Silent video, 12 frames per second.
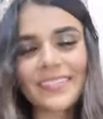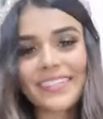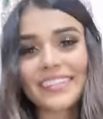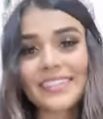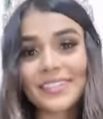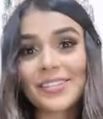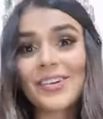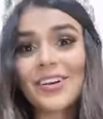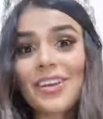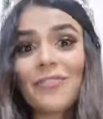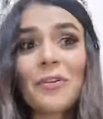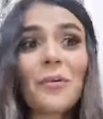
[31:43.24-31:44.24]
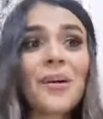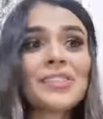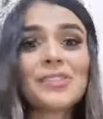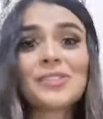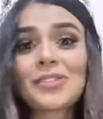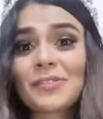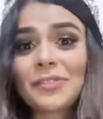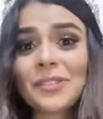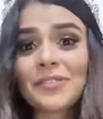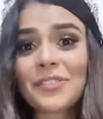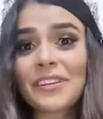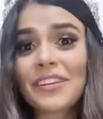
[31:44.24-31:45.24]
So if you want to know
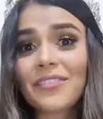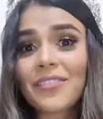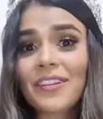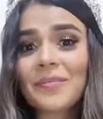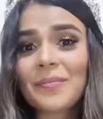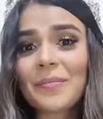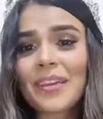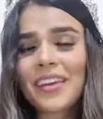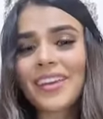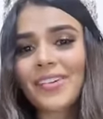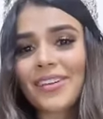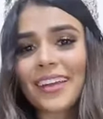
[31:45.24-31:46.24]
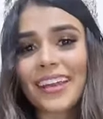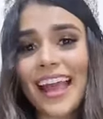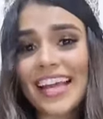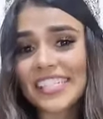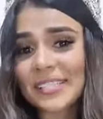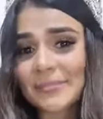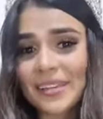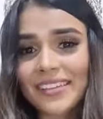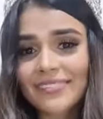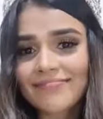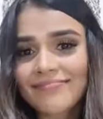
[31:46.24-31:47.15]
something about me, you can ask me